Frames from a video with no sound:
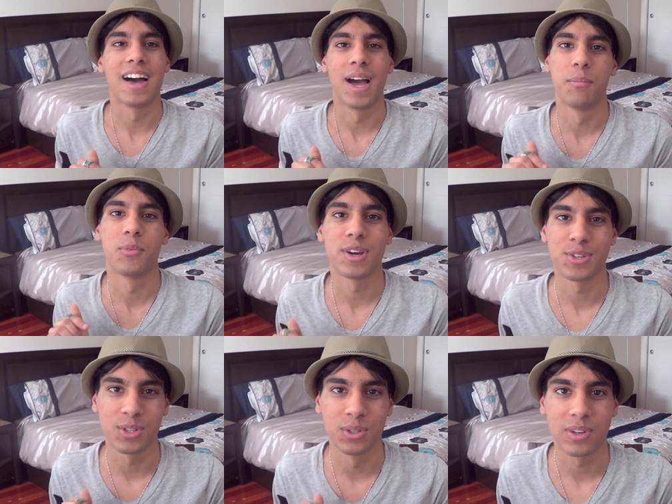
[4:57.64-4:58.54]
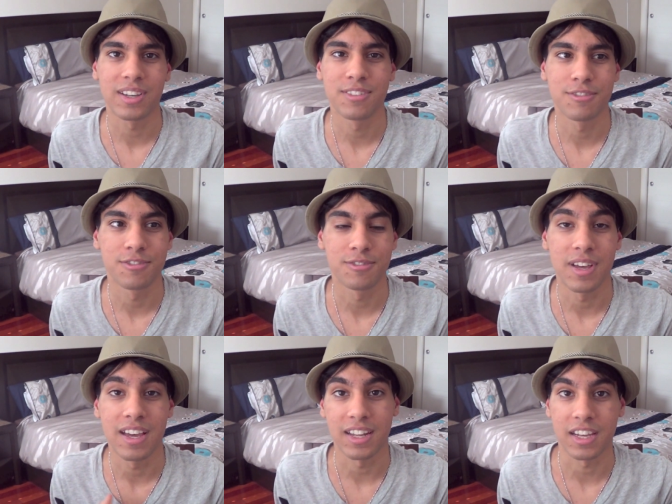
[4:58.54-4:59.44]
um, where I should look
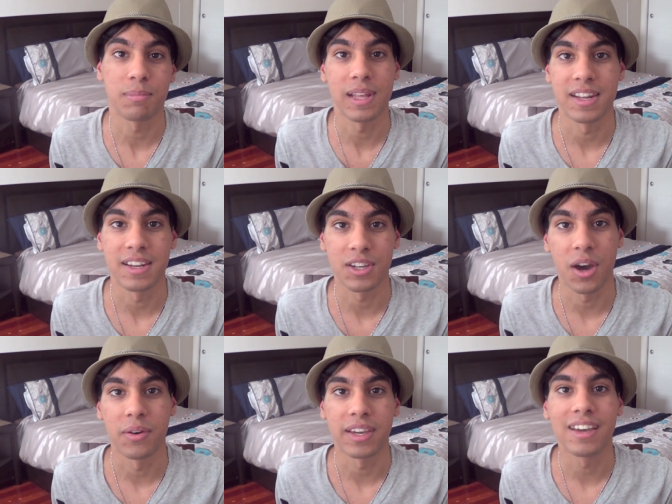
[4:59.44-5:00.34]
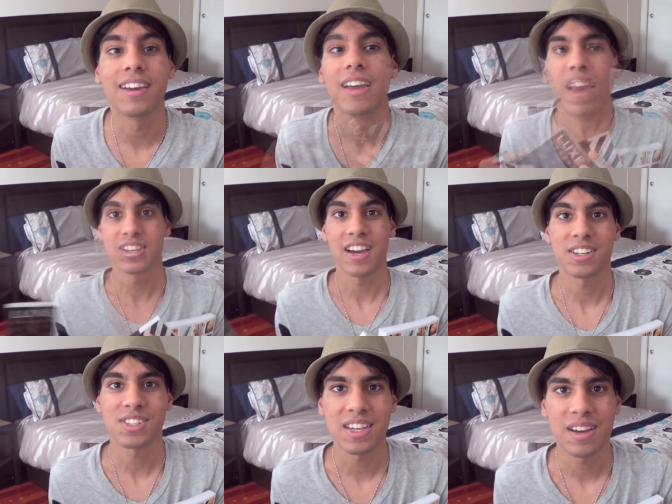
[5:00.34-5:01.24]
and like plan at going. So yeah, I
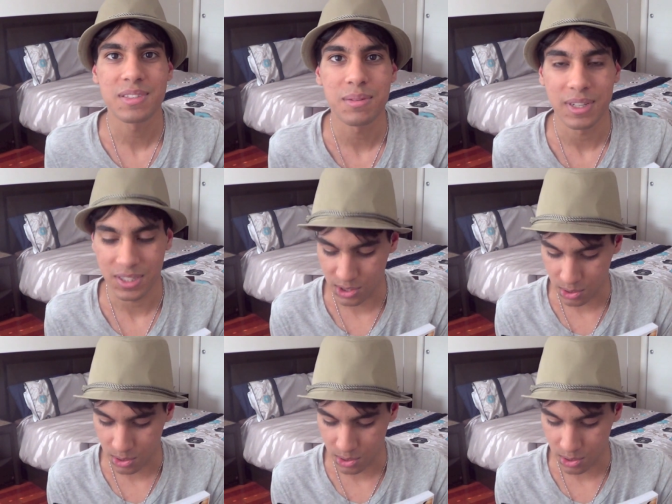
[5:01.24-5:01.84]
actually have some like